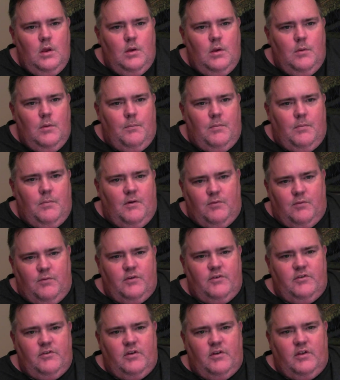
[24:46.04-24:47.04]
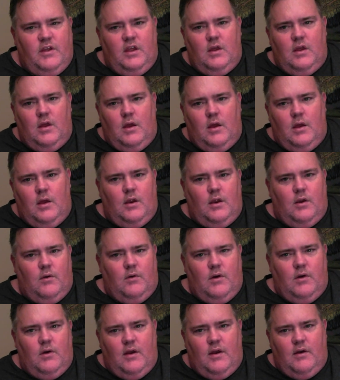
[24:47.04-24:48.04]
But fortunately, I don't
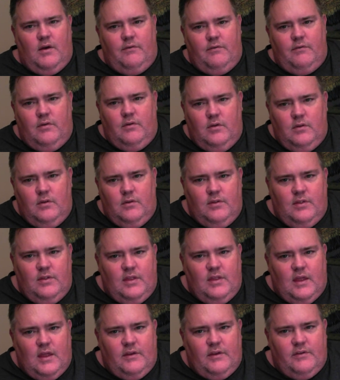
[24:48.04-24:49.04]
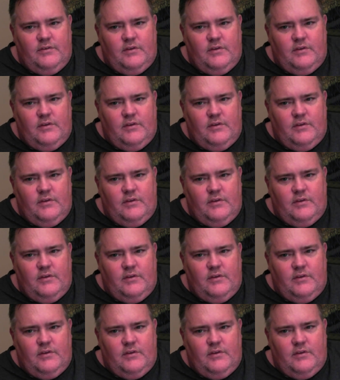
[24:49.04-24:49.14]
have that as